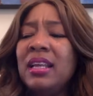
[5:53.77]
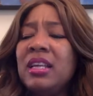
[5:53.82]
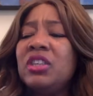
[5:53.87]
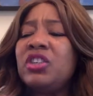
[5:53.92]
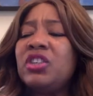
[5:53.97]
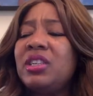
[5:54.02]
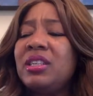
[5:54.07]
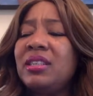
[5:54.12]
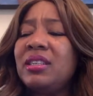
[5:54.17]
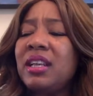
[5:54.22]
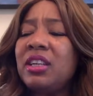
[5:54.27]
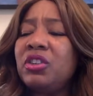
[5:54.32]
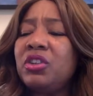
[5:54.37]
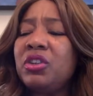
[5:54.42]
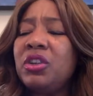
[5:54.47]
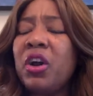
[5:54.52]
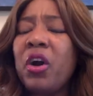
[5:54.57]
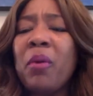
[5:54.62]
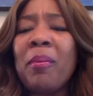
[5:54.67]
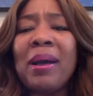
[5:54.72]
She said,
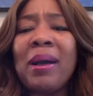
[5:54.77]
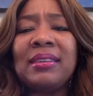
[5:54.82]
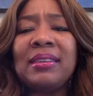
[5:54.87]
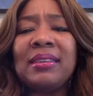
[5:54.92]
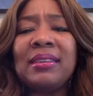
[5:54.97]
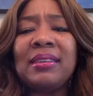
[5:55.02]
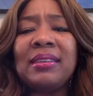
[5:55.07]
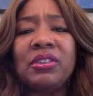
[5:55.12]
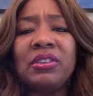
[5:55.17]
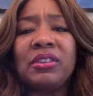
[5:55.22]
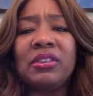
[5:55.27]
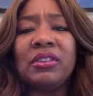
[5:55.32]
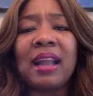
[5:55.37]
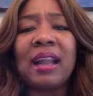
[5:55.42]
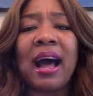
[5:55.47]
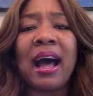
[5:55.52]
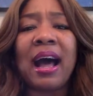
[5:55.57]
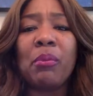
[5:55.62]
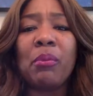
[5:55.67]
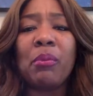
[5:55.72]
my sisters and
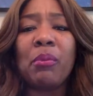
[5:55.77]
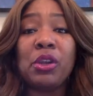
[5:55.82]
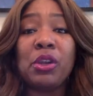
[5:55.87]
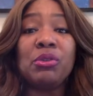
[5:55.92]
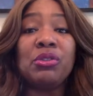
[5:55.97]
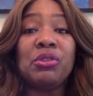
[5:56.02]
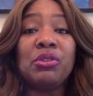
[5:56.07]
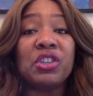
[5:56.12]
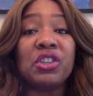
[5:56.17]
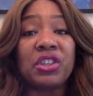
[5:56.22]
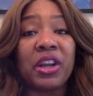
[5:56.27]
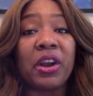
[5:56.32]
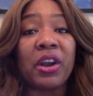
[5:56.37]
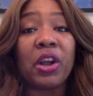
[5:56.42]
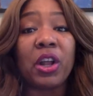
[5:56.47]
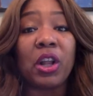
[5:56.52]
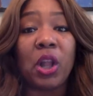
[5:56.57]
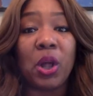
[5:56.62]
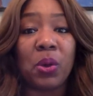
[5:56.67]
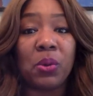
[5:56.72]
I, we used to share
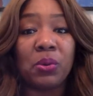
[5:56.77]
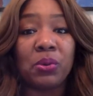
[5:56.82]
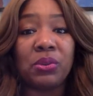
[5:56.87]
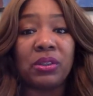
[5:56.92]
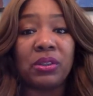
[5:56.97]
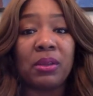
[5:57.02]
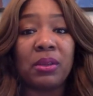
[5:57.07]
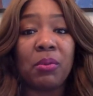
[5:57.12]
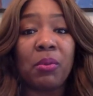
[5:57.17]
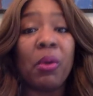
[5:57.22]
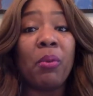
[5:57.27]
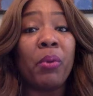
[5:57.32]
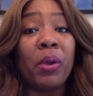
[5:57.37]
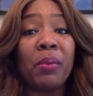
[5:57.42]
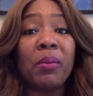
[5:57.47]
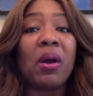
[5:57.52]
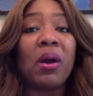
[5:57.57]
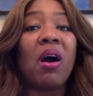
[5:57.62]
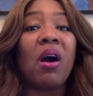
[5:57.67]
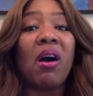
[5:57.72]
clothes, what we
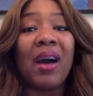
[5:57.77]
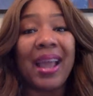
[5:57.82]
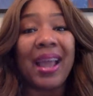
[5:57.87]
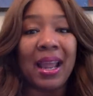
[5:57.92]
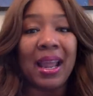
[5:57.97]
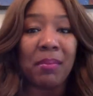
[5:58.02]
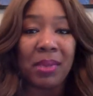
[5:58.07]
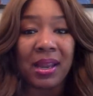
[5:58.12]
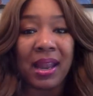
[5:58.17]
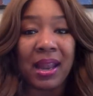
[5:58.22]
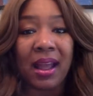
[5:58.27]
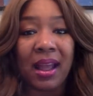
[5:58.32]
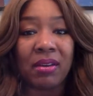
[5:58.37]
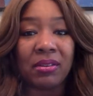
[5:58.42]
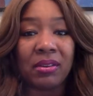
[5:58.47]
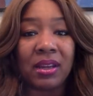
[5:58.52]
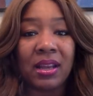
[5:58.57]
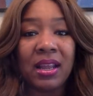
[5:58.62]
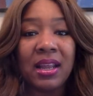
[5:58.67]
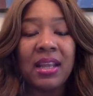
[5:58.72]
would call hand-me-down.
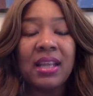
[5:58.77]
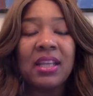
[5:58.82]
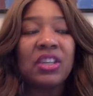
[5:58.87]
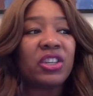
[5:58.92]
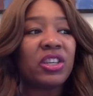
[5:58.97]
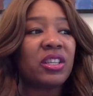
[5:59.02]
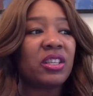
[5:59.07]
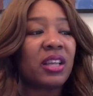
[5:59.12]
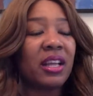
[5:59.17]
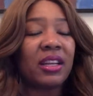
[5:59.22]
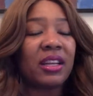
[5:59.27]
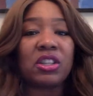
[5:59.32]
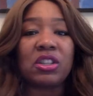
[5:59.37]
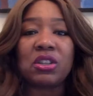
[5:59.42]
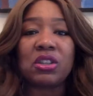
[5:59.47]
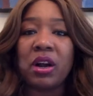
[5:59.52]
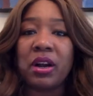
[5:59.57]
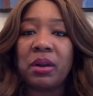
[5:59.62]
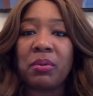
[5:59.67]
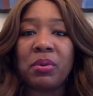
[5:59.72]
She said it
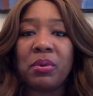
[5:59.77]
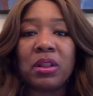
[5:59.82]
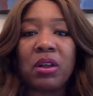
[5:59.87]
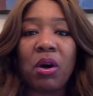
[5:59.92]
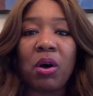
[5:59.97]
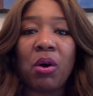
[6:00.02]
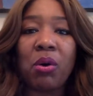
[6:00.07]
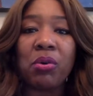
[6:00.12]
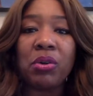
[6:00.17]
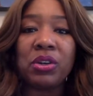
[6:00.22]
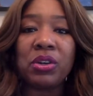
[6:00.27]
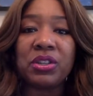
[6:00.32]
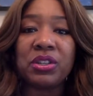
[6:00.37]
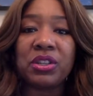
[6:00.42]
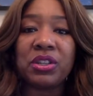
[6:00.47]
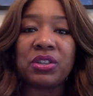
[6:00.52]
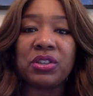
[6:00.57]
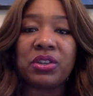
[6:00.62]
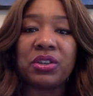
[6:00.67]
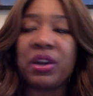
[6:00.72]
started with the older
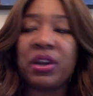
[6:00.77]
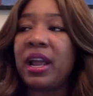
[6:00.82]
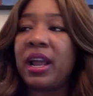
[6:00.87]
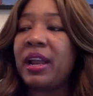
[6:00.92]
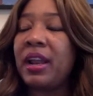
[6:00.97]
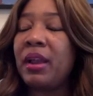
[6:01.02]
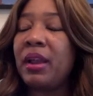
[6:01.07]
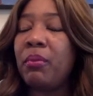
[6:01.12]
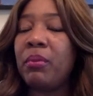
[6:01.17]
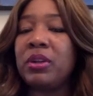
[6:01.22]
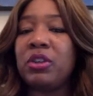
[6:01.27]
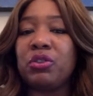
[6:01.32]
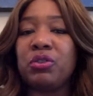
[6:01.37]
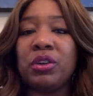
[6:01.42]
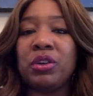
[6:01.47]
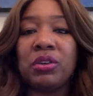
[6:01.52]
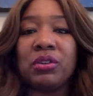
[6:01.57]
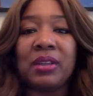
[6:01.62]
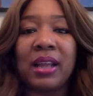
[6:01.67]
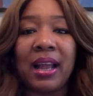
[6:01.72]
sister and it would
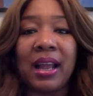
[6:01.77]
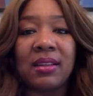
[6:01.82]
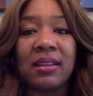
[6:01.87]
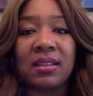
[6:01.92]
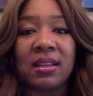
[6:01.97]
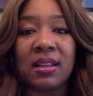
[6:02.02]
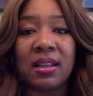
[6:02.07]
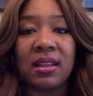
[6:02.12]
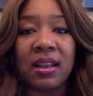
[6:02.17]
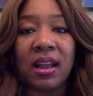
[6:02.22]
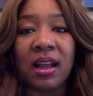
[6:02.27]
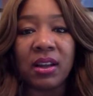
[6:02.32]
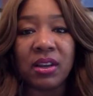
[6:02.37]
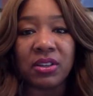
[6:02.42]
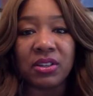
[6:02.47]
trickle down to the younger